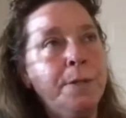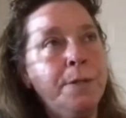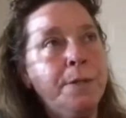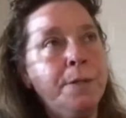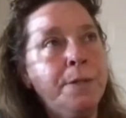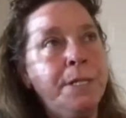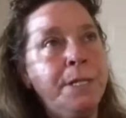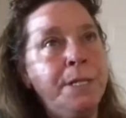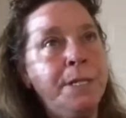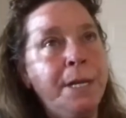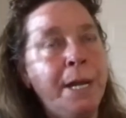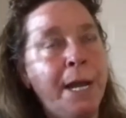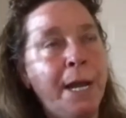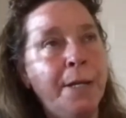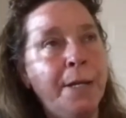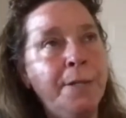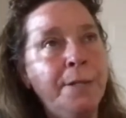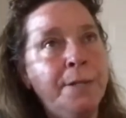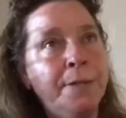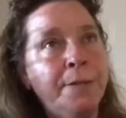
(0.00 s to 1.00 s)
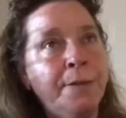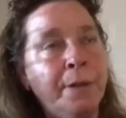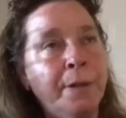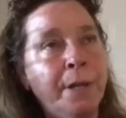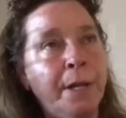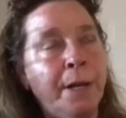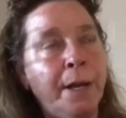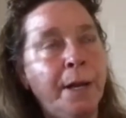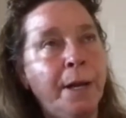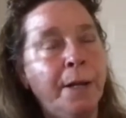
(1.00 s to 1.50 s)
Season ends.
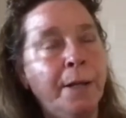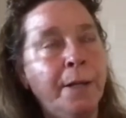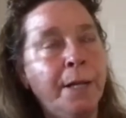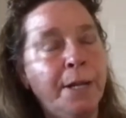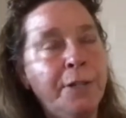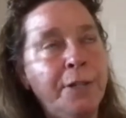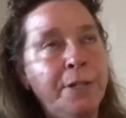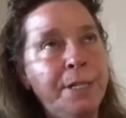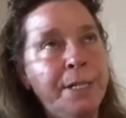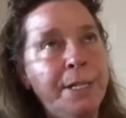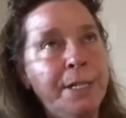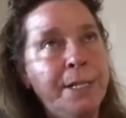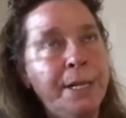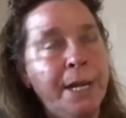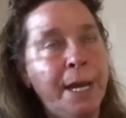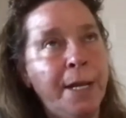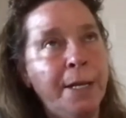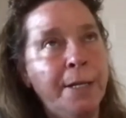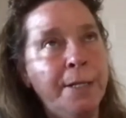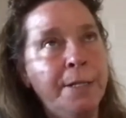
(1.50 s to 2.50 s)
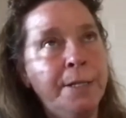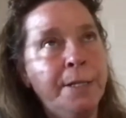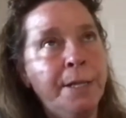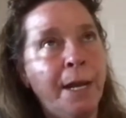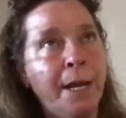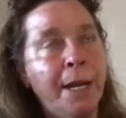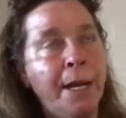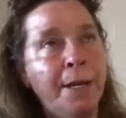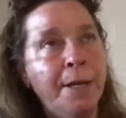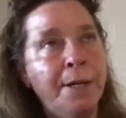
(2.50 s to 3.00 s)
Uh, election season ends.
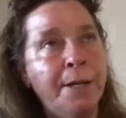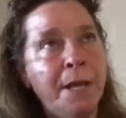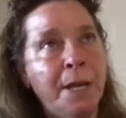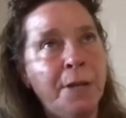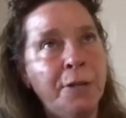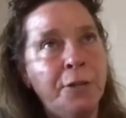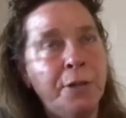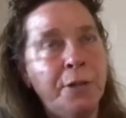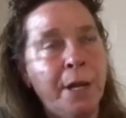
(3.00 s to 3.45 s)
I had that.